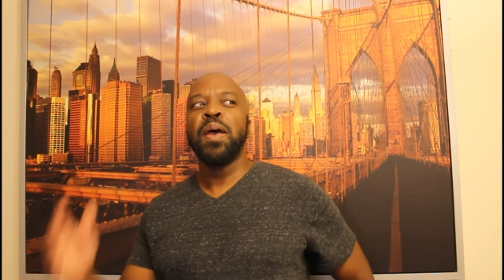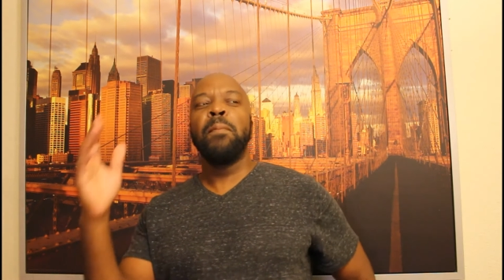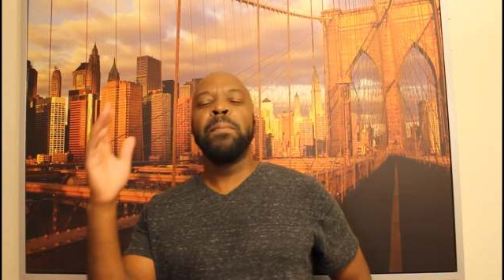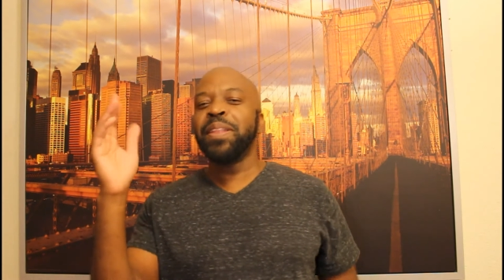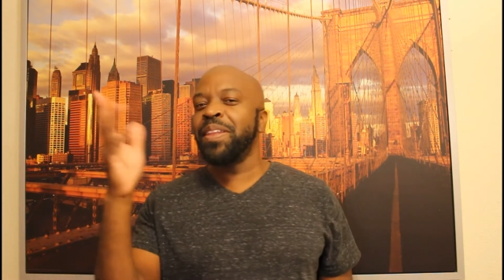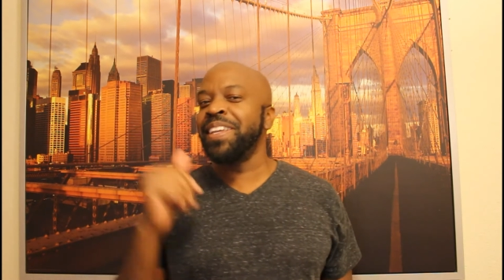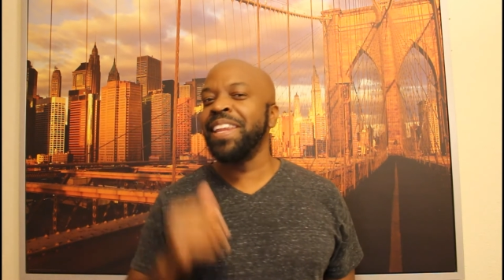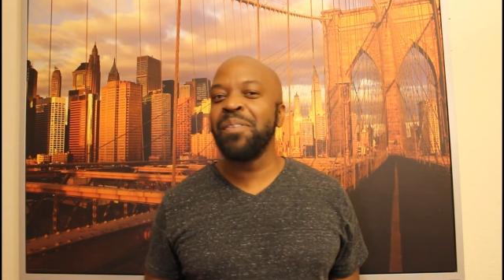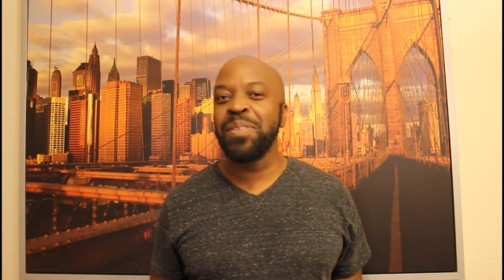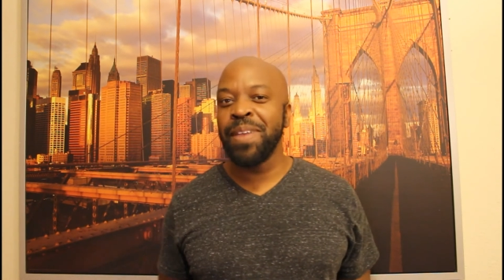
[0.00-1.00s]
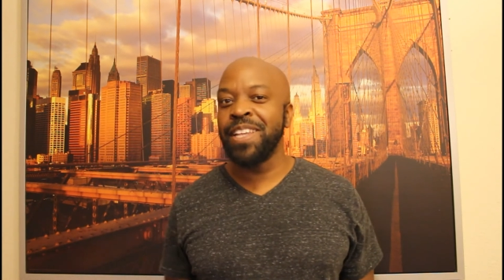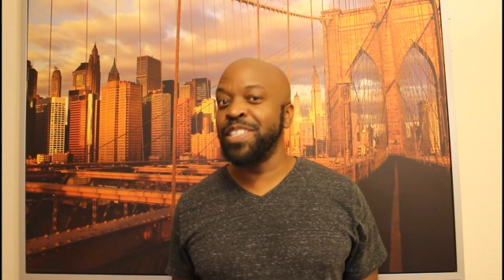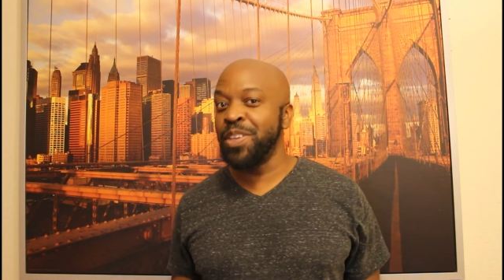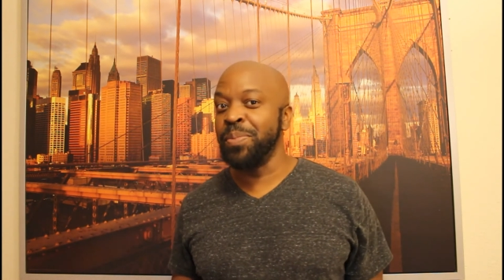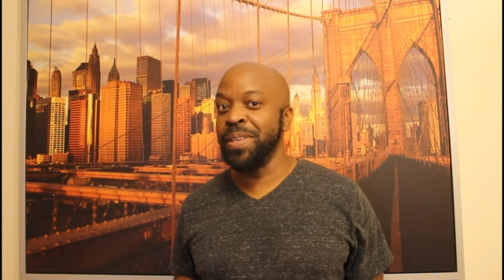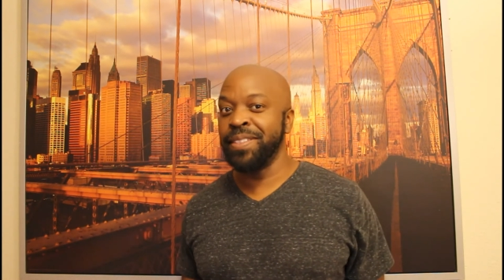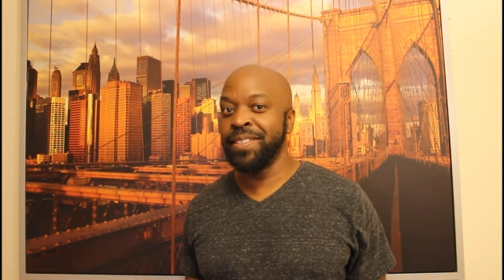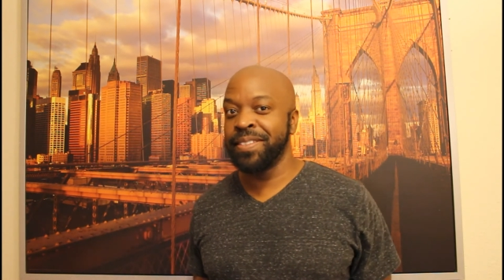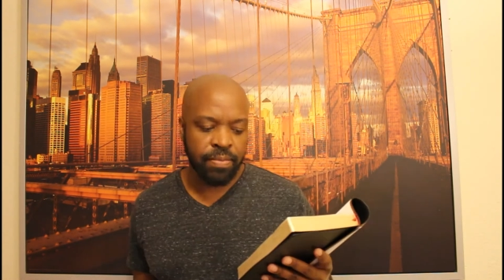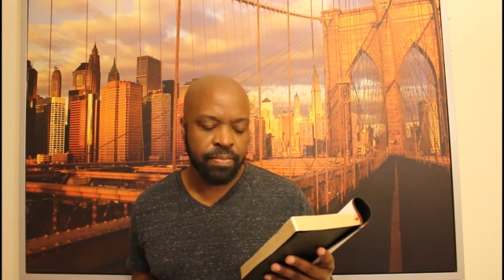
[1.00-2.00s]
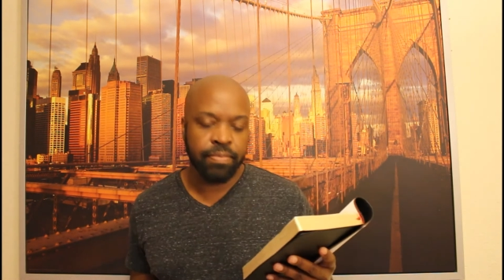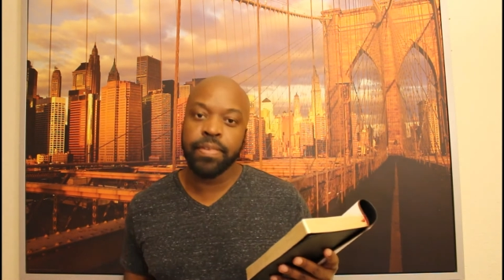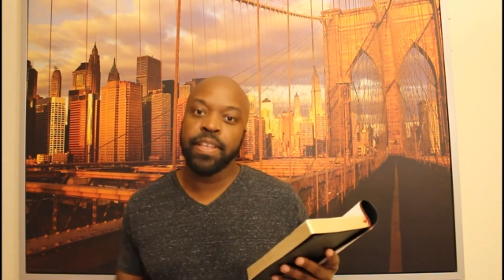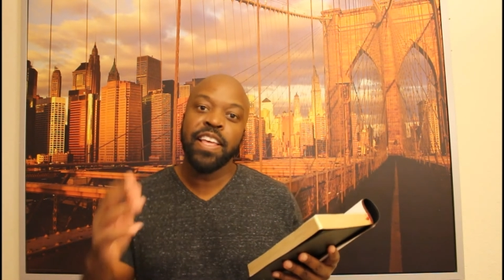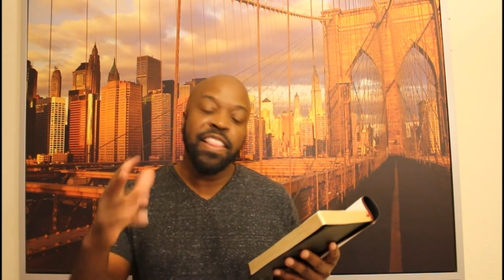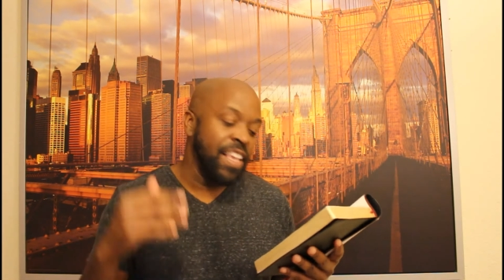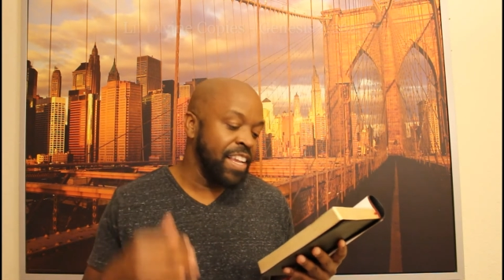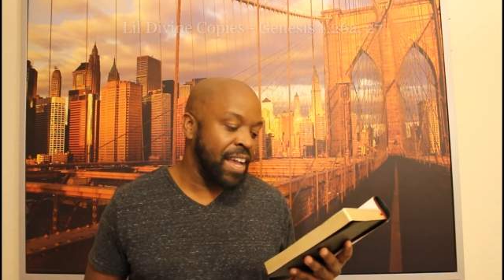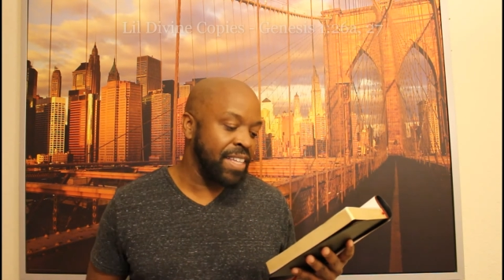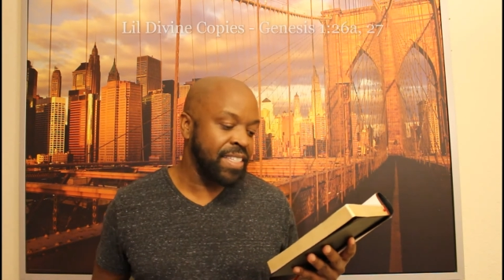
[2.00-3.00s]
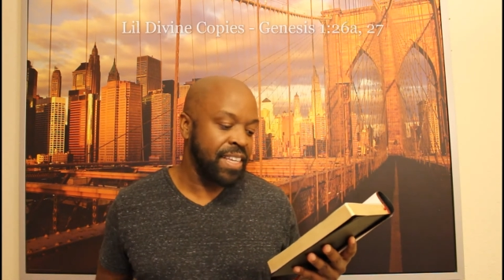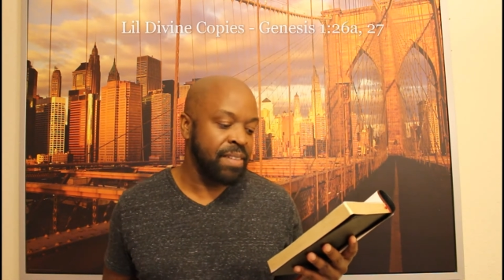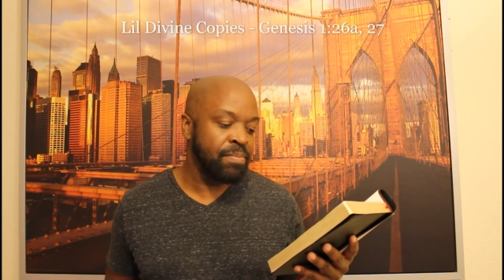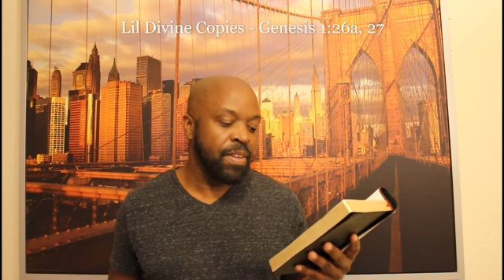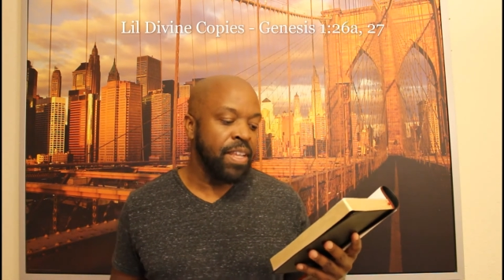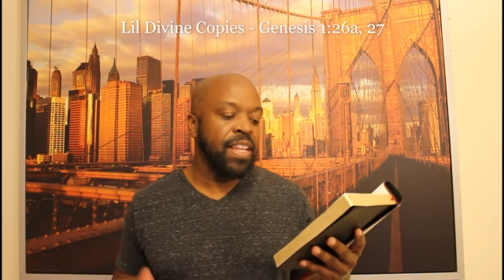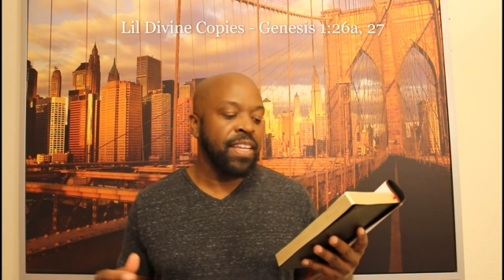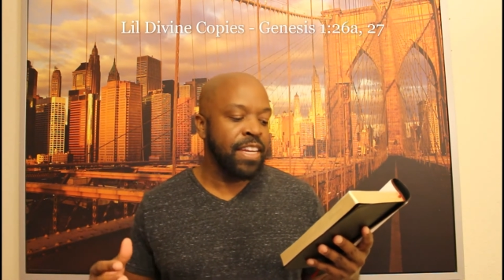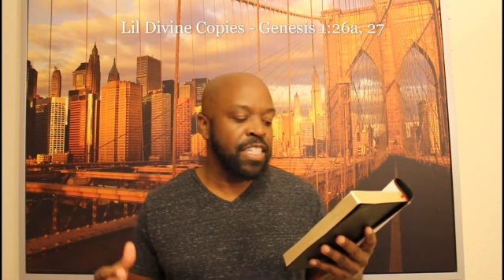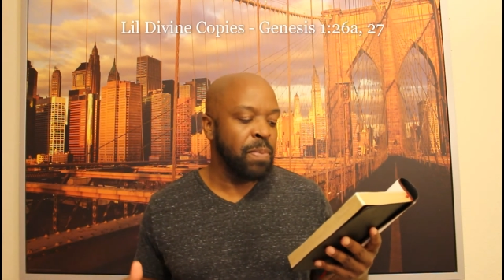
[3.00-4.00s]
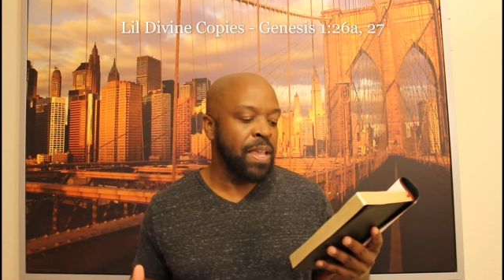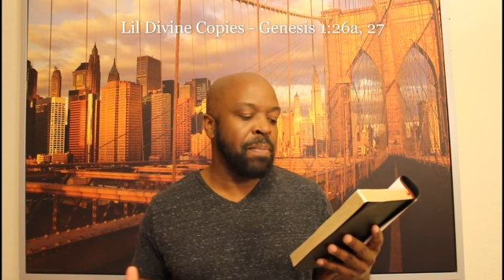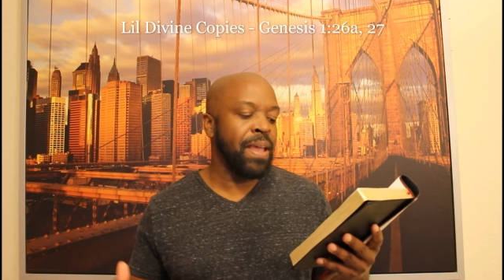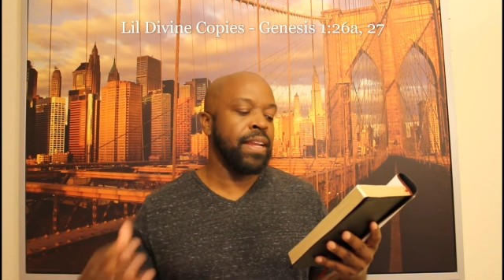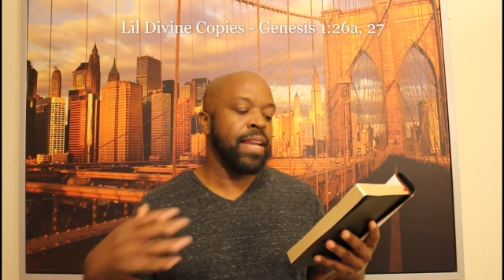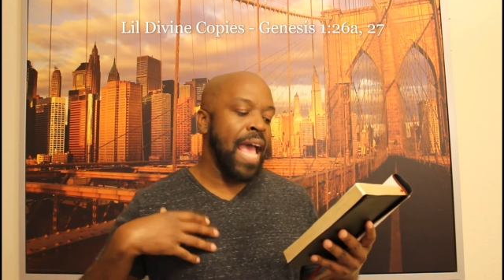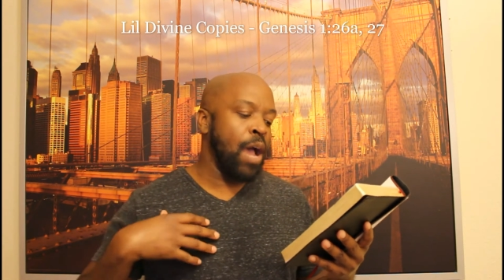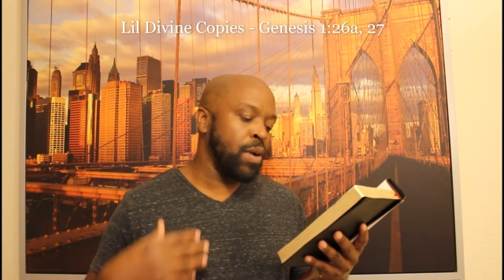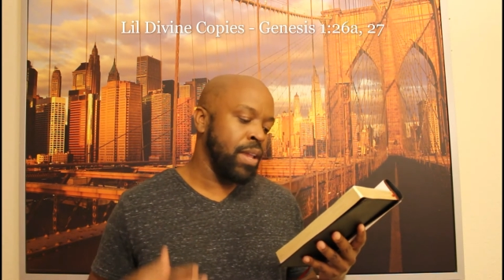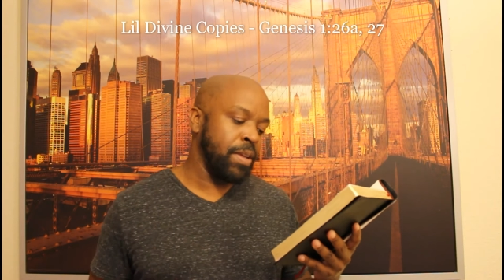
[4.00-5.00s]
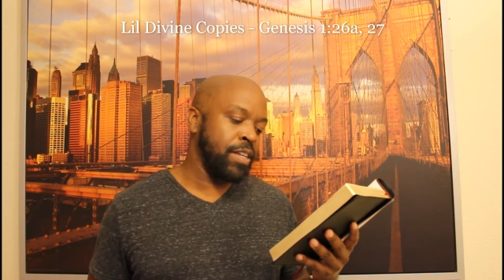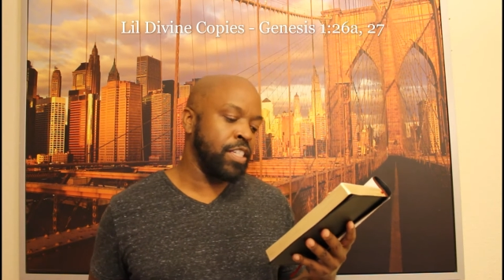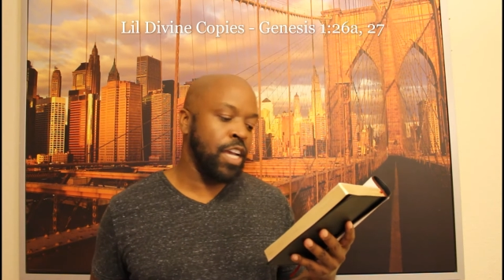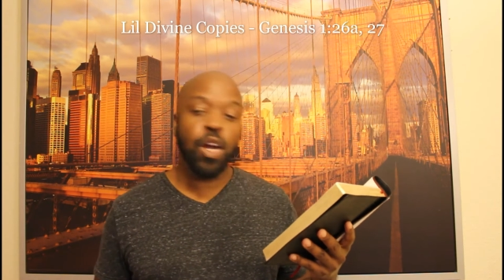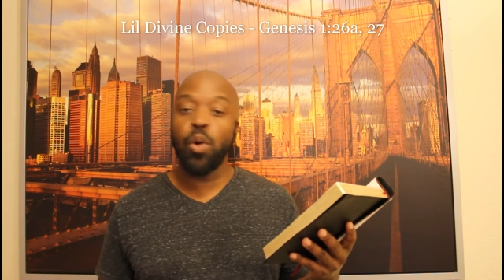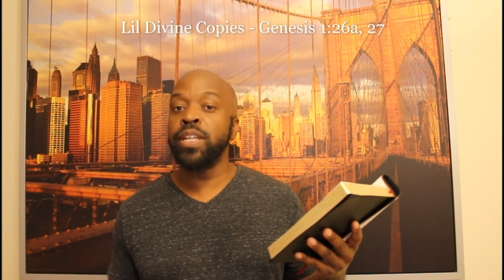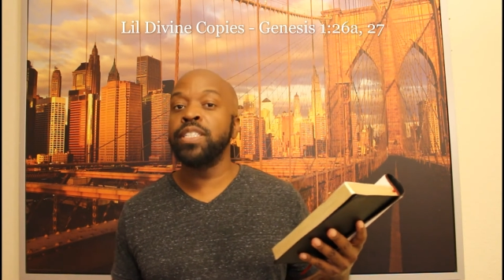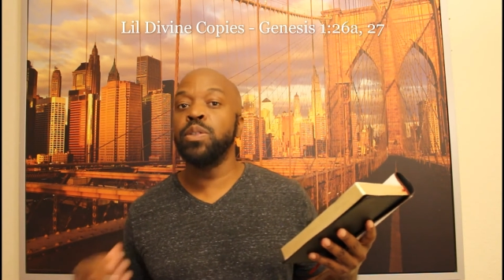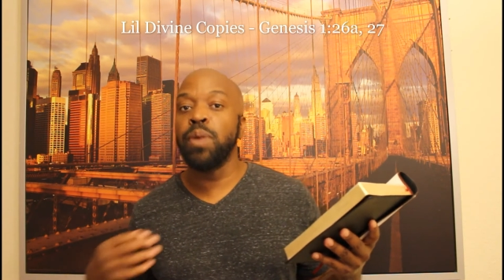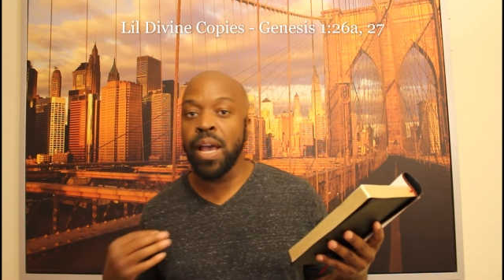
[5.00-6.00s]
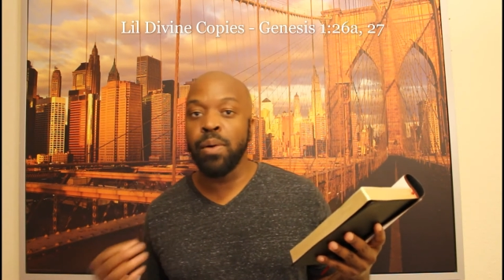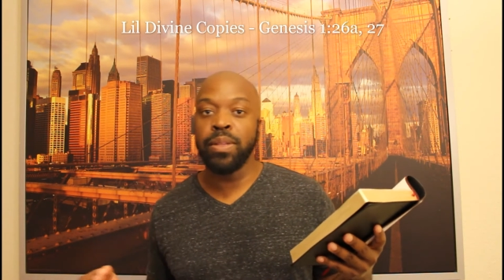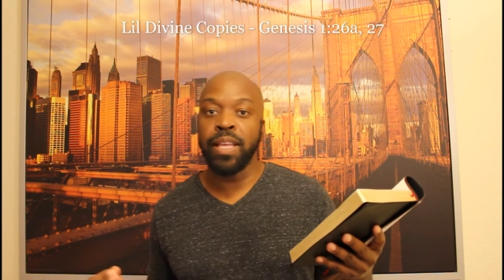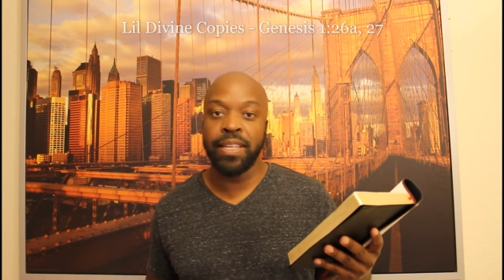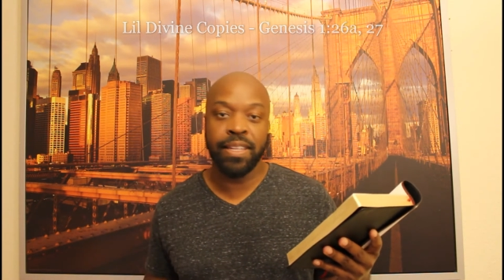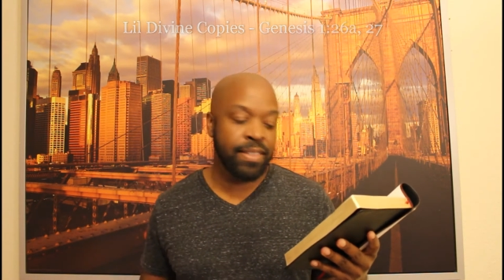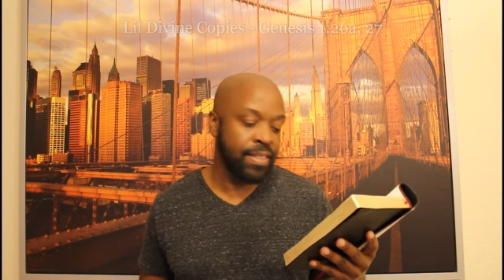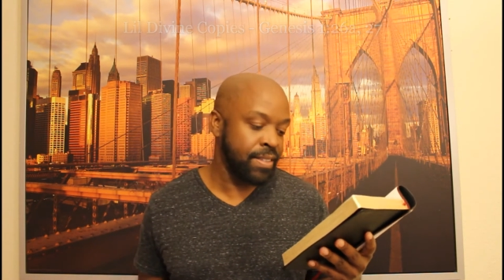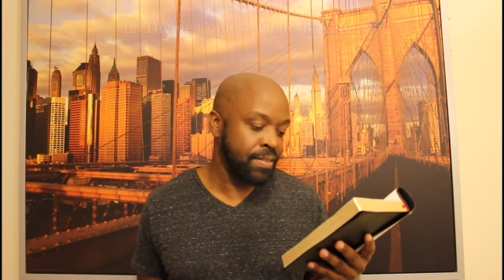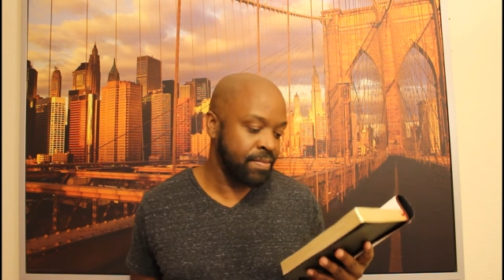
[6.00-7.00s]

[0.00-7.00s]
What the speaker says: But look at how he makes humans. Then God said, let us make man in our image, according to our likeness.